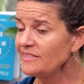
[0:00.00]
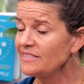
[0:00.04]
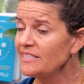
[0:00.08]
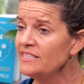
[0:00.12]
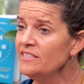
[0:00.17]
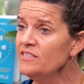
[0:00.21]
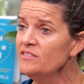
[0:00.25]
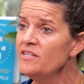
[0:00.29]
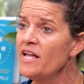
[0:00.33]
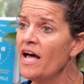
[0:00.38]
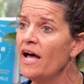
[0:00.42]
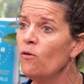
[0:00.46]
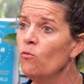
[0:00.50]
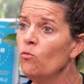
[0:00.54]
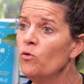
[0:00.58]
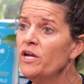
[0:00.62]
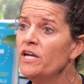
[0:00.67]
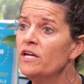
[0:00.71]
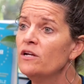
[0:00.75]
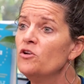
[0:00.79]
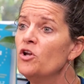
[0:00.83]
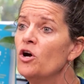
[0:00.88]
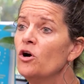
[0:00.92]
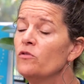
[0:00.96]
is that we
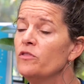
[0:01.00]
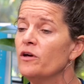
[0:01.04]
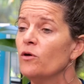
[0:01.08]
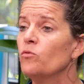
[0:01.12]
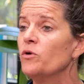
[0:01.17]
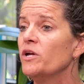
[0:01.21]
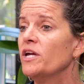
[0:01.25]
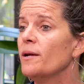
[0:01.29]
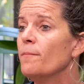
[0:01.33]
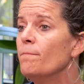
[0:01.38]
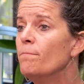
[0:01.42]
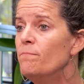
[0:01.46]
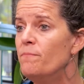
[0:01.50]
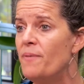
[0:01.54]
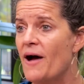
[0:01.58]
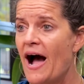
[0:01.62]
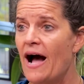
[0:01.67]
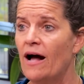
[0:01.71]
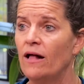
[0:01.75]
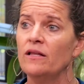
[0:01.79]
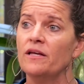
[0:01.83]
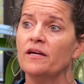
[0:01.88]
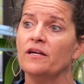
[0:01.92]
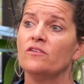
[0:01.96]
know that we can
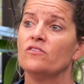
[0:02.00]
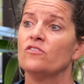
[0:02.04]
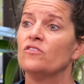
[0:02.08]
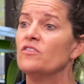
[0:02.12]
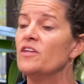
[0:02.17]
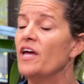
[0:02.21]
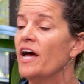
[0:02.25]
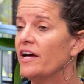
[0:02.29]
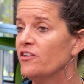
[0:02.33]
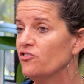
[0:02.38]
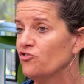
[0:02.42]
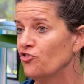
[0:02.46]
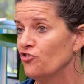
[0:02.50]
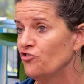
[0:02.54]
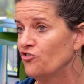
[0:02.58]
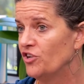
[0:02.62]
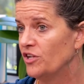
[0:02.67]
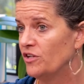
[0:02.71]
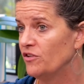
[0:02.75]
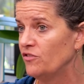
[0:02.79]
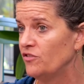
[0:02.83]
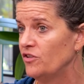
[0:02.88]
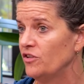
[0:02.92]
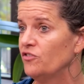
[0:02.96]
balance the
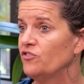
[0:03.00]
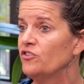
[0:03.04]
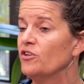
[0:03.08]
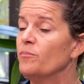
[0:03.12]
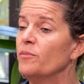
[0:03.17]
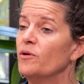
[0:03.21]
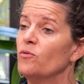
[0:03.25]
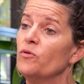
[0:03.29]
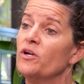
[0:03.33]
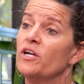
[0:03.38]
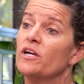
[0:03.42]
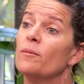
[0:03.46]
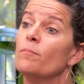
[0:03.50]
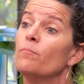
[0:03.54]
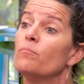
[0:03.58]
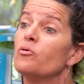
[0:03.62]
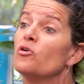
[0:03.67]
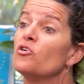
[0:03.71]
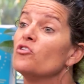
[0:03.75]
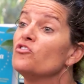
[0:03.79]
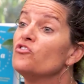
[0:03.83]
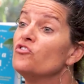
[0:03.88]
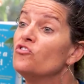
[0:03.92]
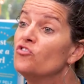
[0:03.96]
estrogen system and we can
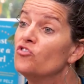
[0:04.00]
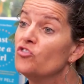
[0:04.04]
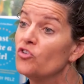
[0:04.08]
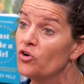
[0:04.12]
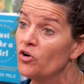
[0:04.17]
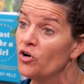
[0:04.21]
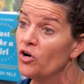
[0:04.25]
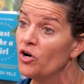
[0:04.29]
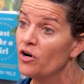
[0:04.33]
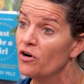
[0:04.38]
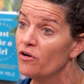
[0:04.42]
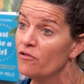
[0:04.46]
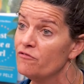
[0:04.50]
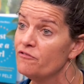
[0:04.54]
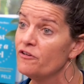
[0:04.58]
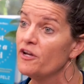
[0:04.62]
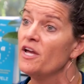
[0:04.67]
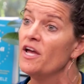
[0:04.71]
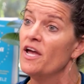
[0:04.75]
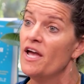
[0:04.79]
preserve